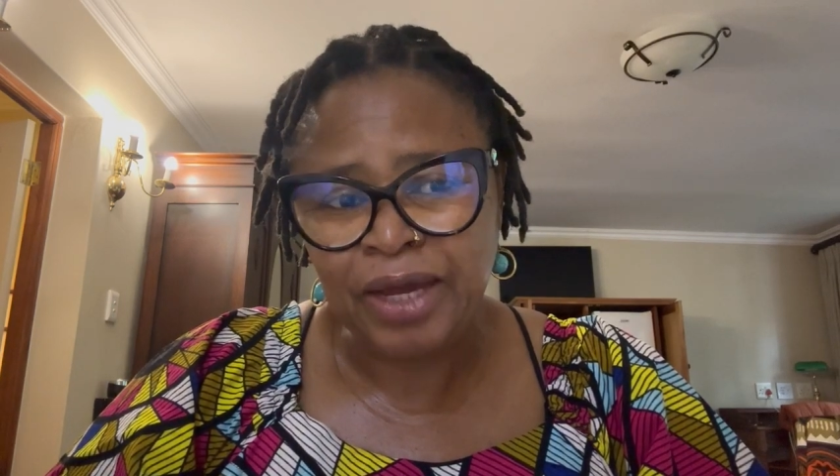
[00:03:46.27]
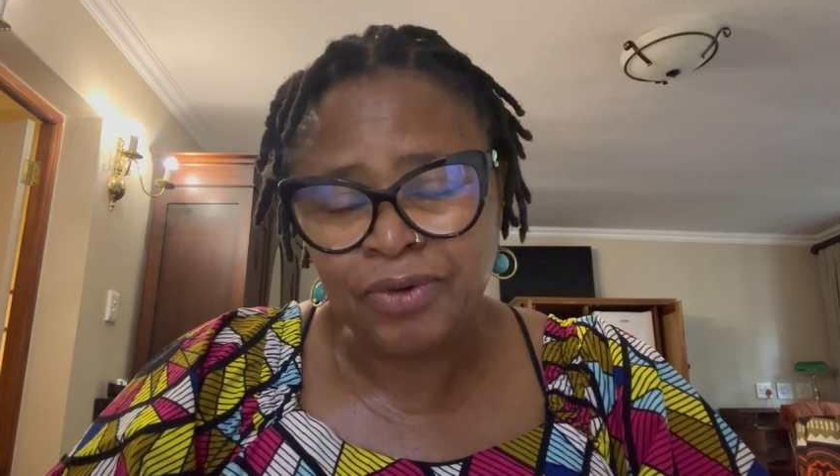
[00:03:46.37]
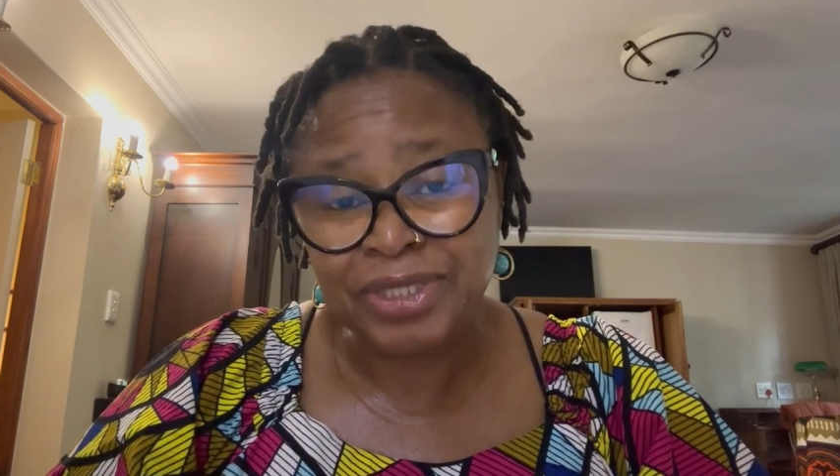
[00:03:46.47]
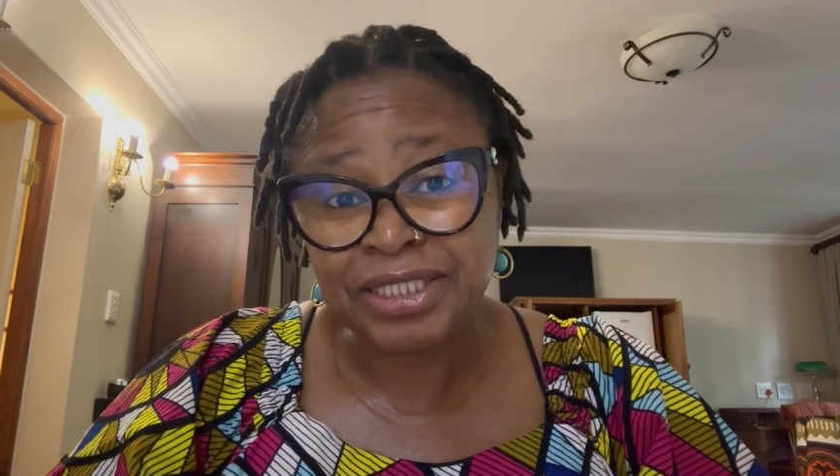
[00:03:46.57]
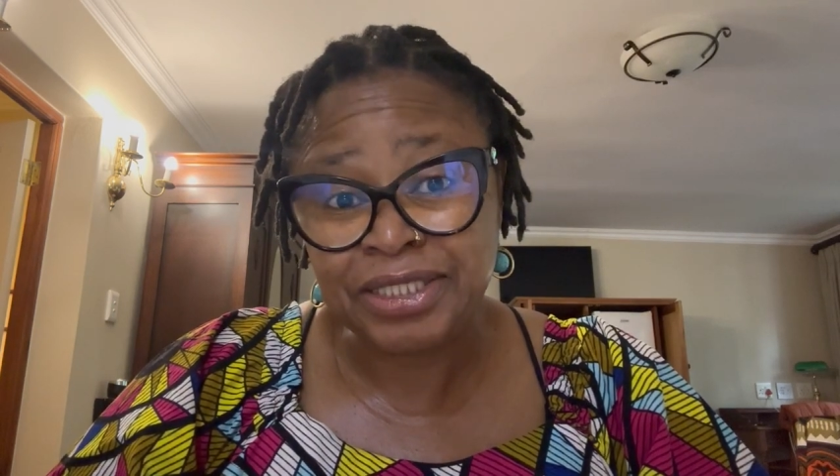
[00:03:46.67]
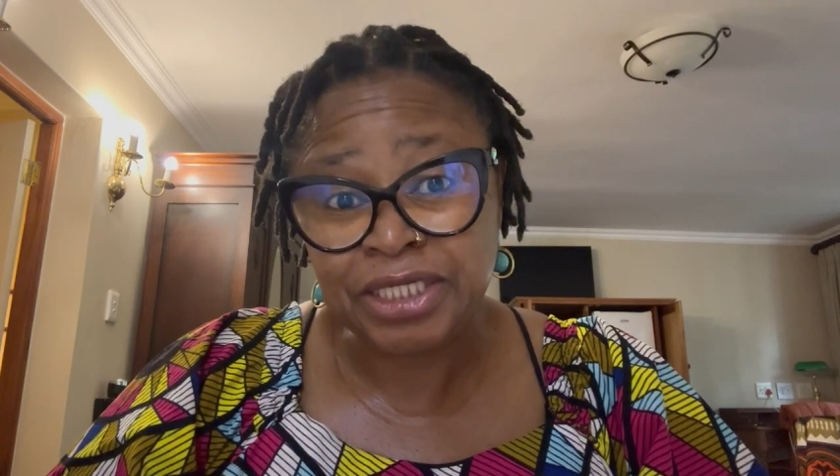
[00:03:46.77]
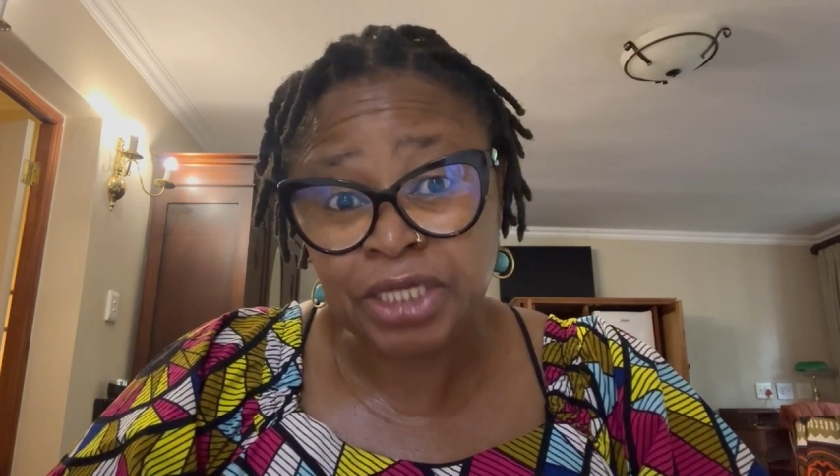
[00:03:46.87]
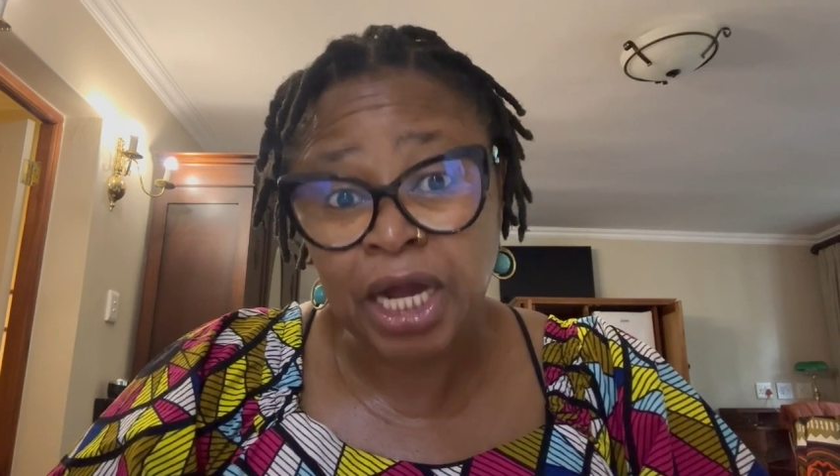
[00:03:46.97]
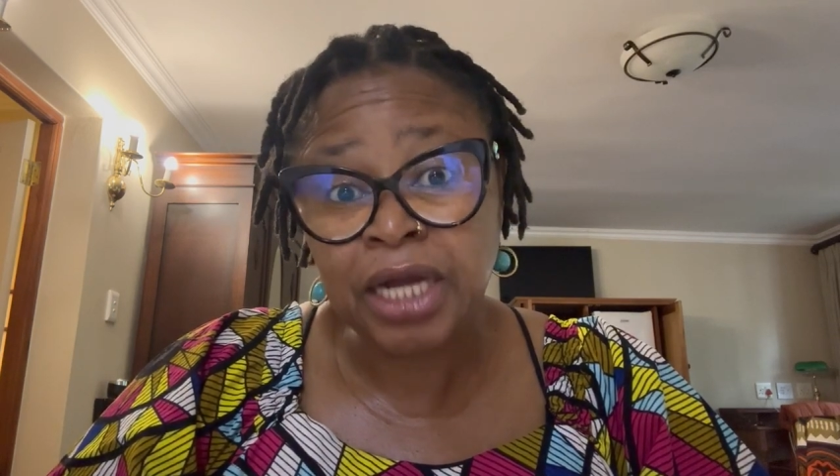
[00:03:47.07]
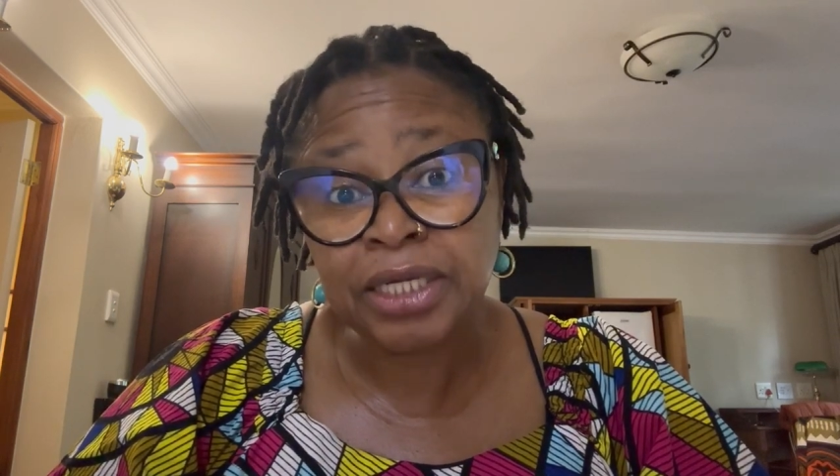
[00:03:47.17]
I was in the
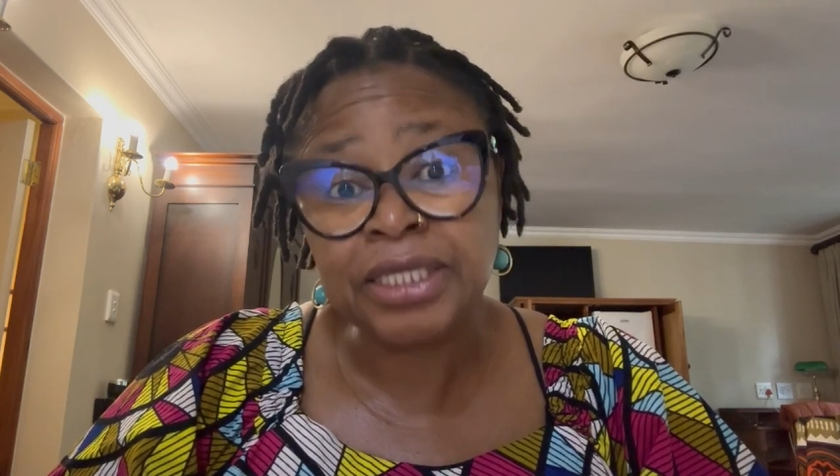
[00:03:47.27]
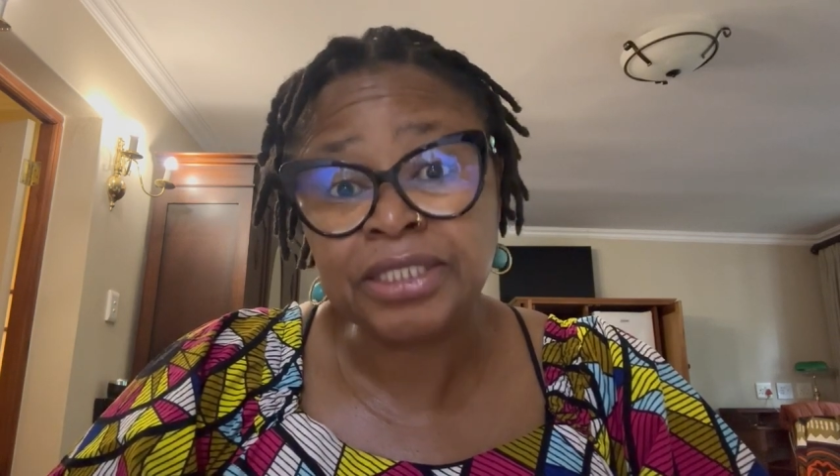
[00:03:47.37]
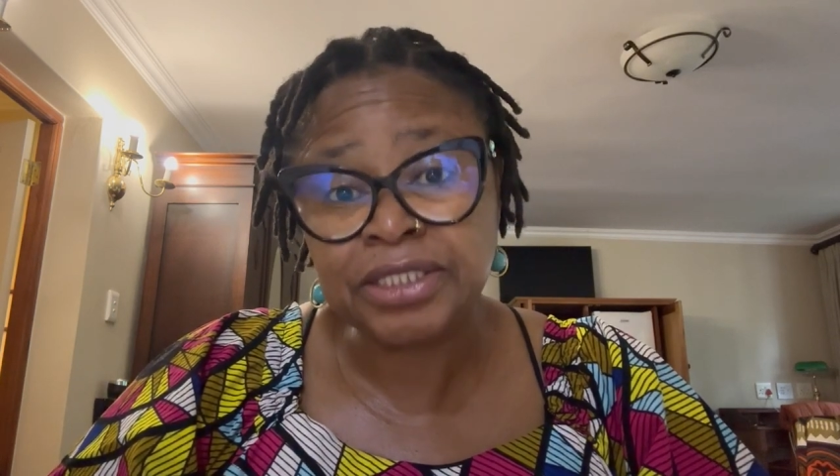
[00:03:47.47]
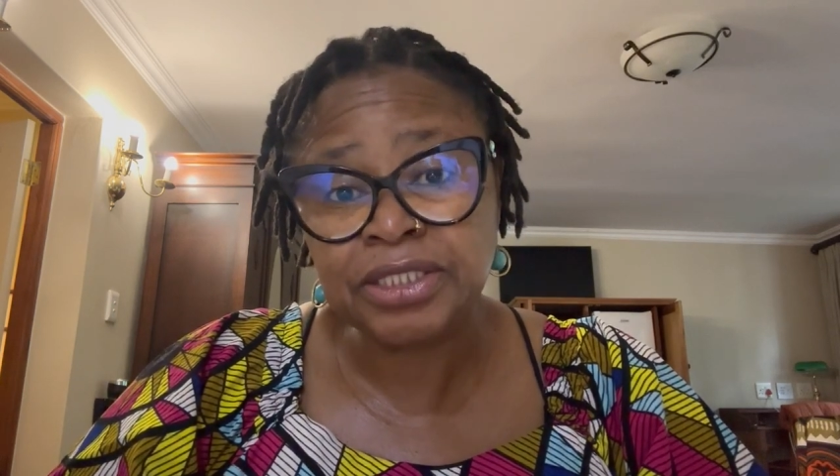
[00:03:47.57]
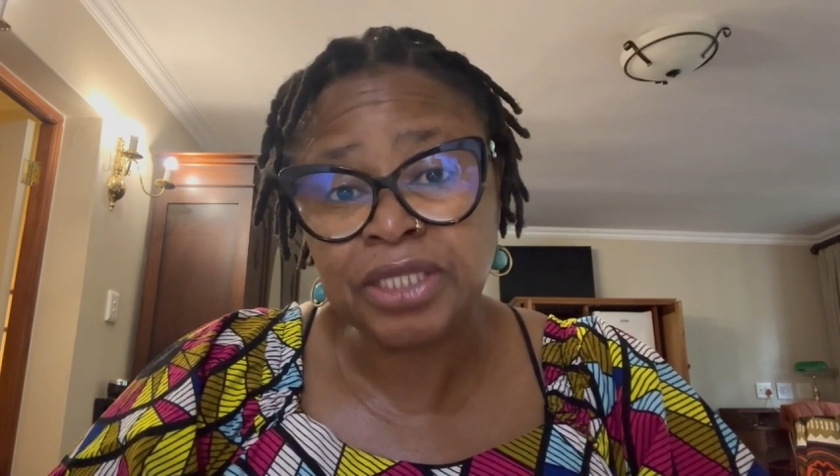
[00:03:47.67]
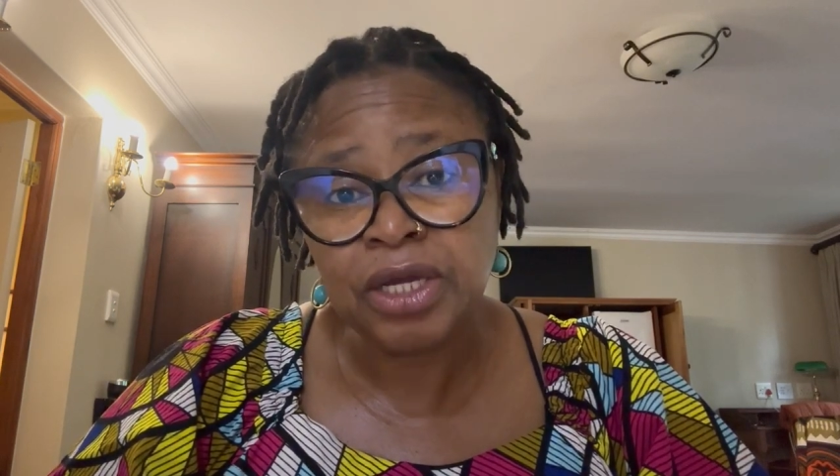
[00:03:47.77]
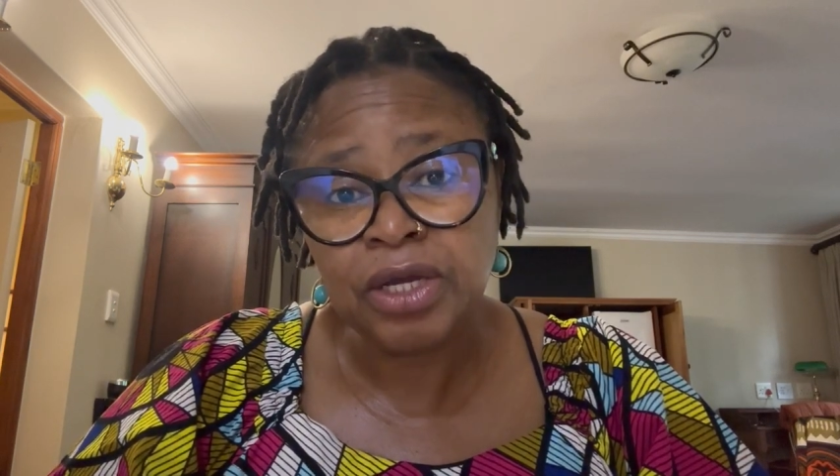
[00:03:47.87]
darkness